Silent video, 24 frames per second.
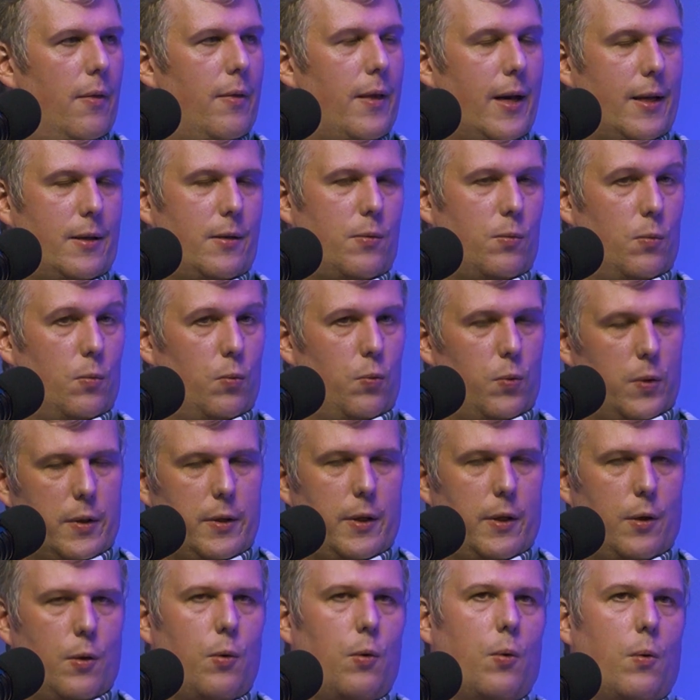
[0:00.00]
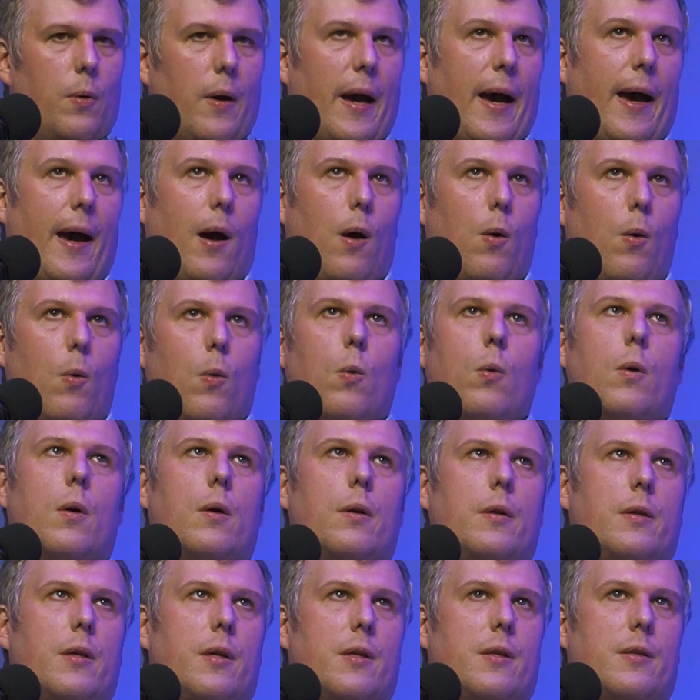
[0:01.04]
That's really cool. How
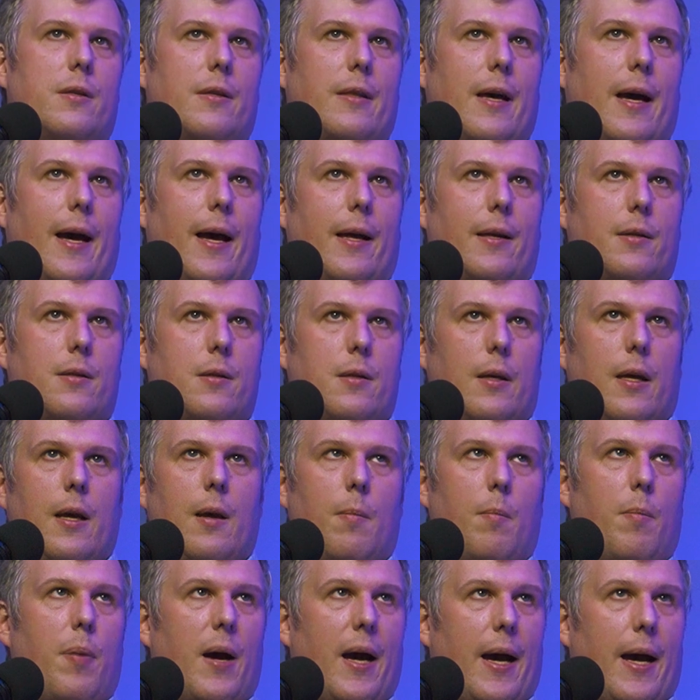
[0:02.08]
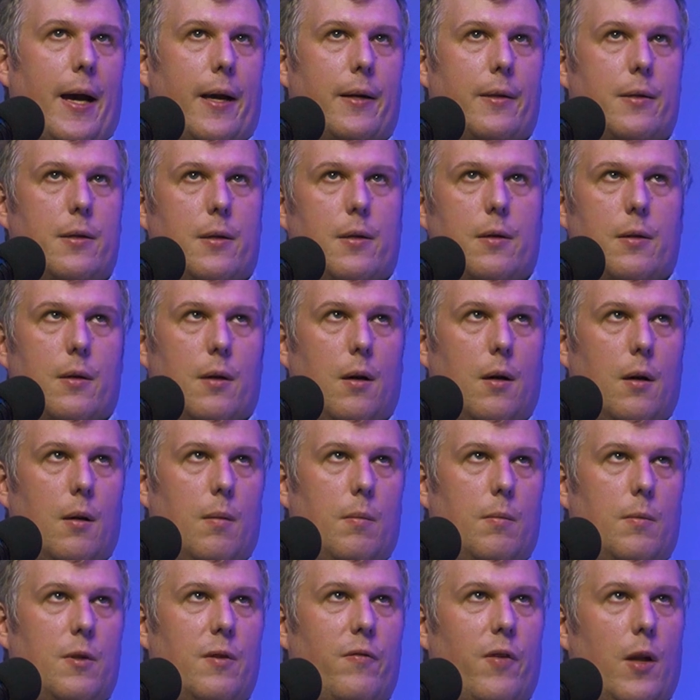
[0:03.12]
does that impact
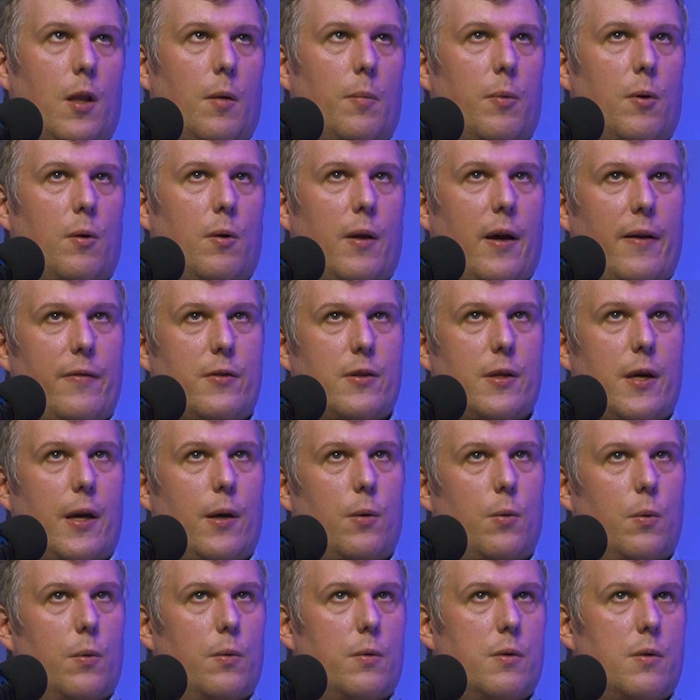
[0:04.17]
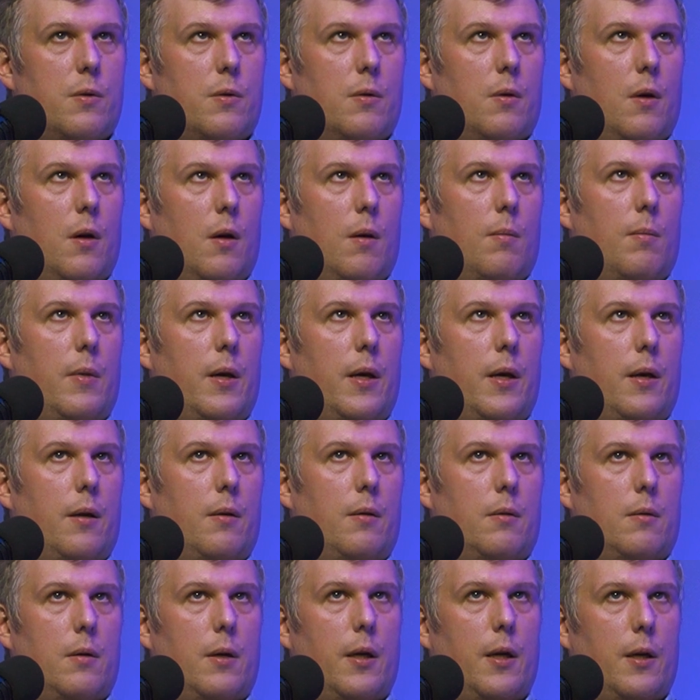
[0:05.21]
developer life cycles
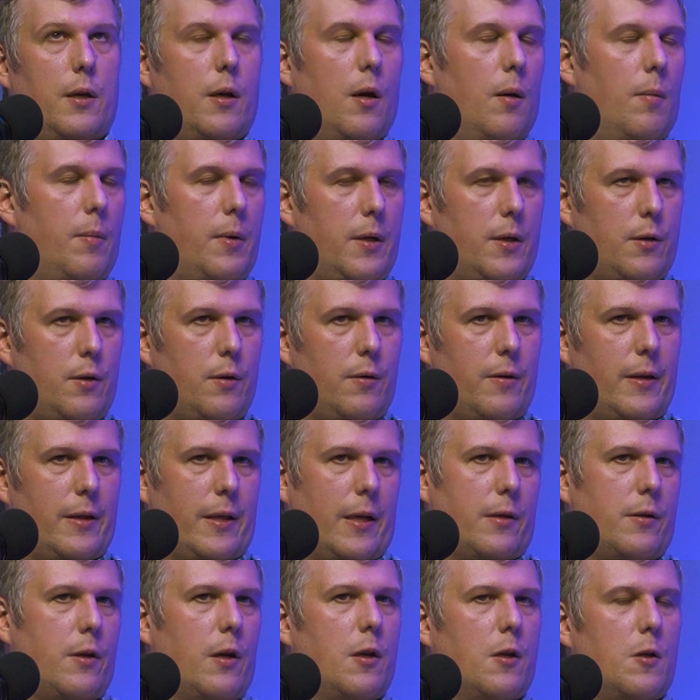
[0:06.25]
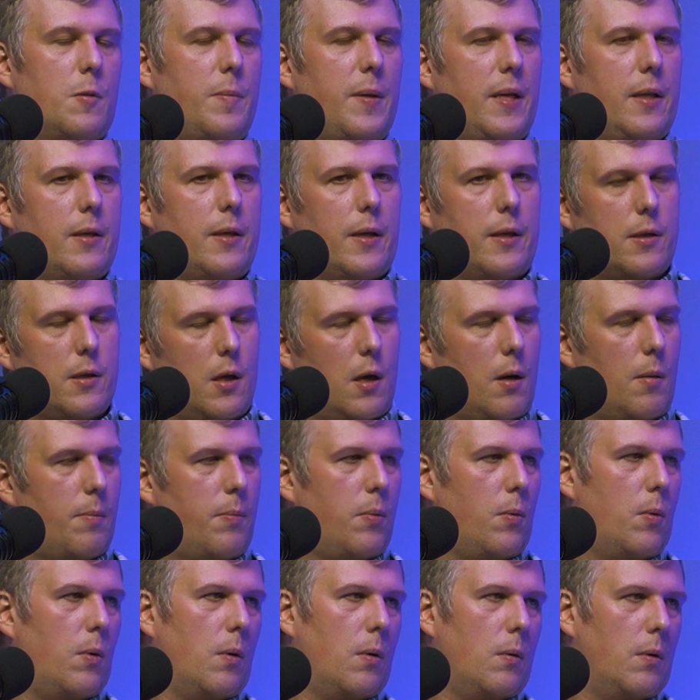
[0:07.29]
in companies? Do you think that's going to speed things up
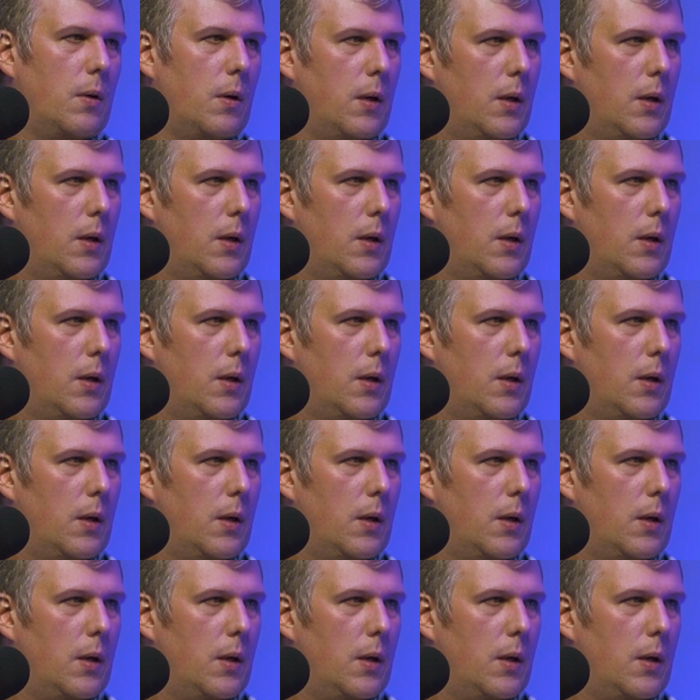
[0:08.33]
or?